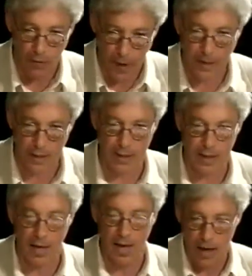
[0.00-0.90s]

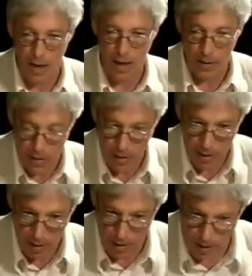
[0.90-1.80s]
fantasy,
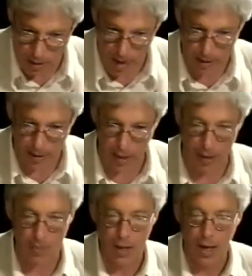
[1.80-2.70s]

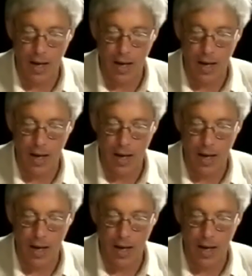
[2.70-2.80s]
landscapes.